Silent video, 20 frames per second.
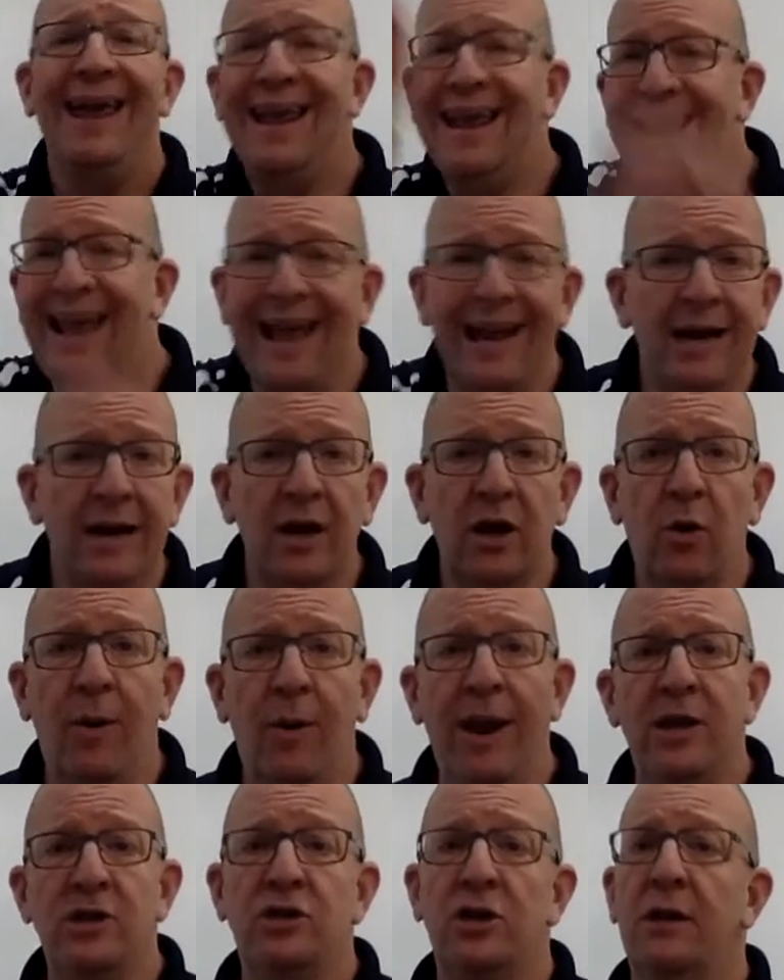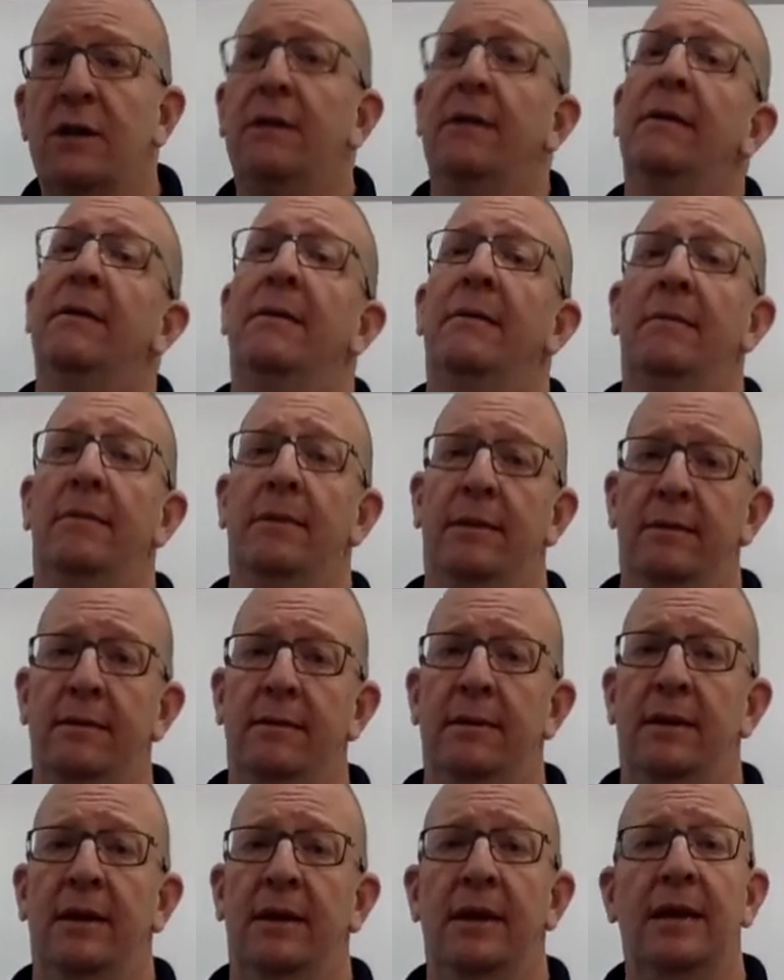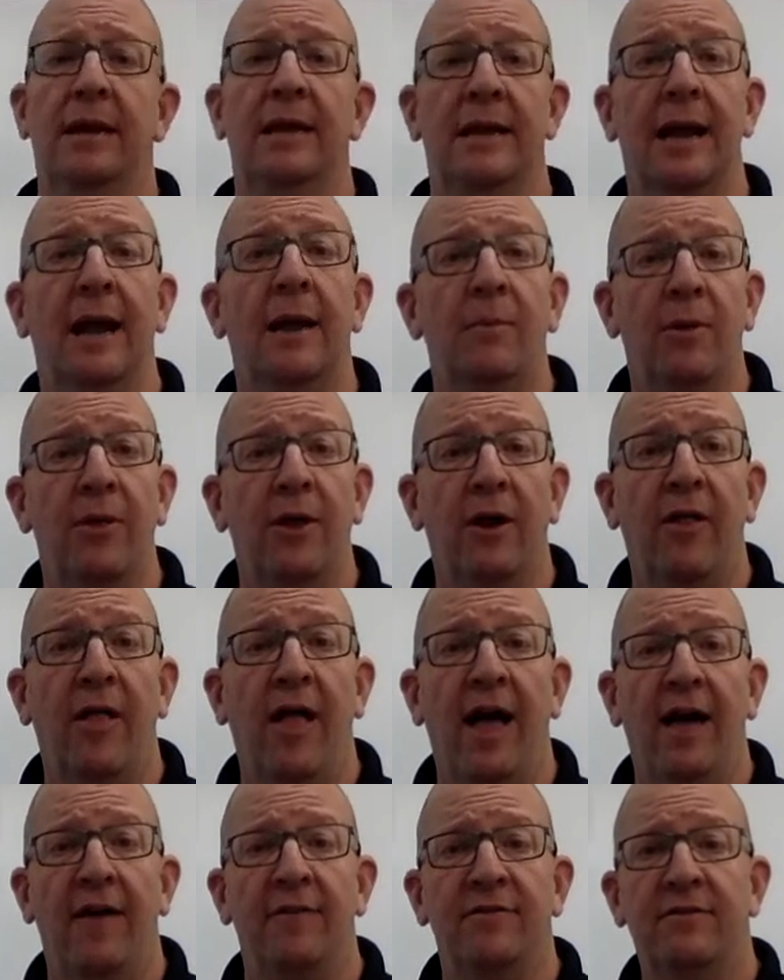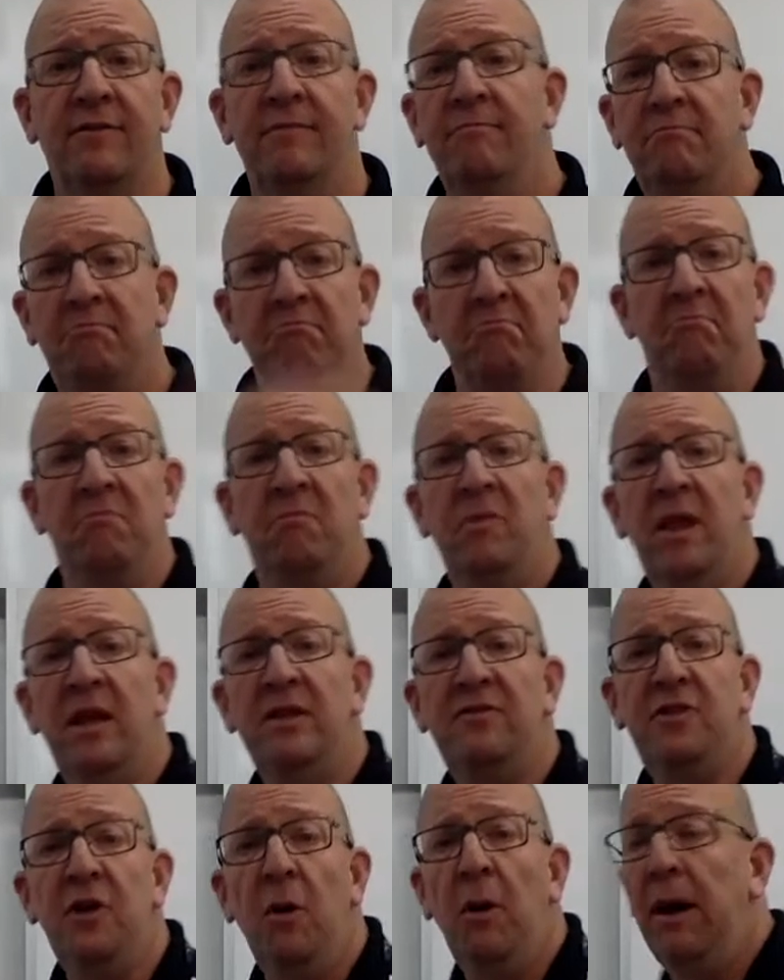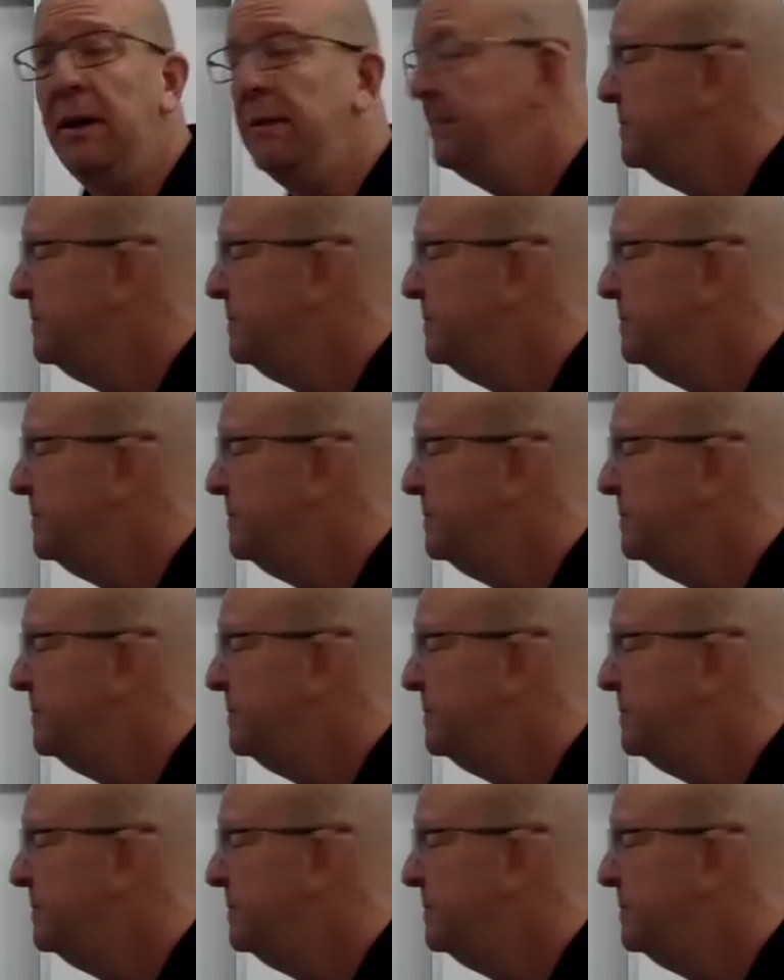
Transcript: get an equation, and get on with our lives. Let's do it.